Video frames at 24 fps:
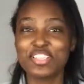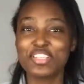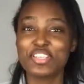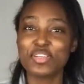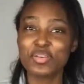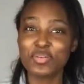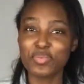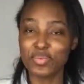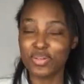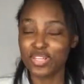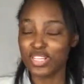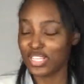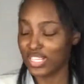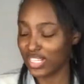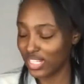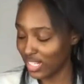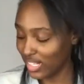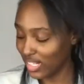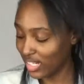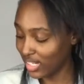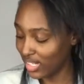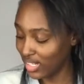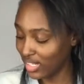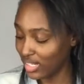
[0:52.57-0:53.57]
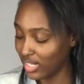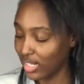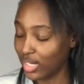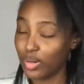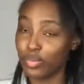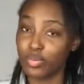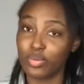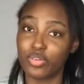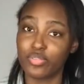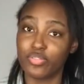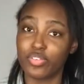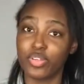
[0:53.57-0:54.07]
to you with
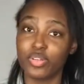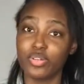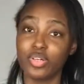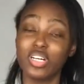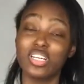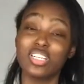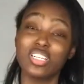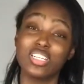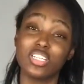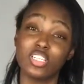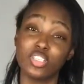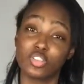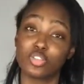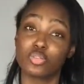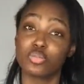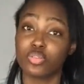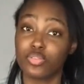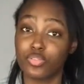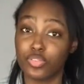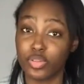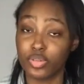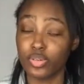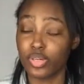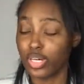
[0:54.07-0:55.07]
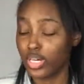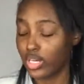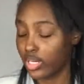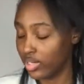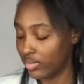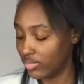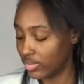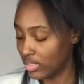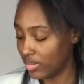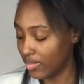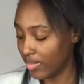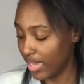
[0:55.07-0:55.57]
an initial review
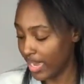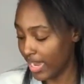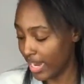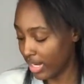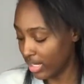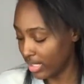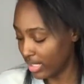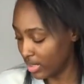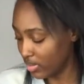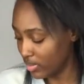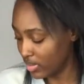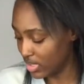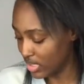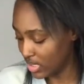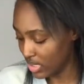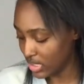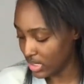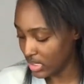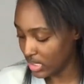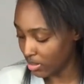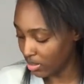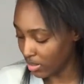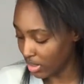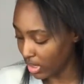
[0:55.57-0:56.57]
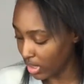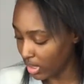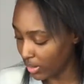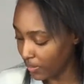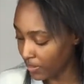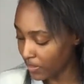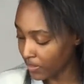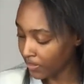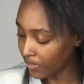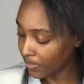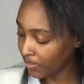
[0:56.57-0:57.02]
of some hair that was sent to me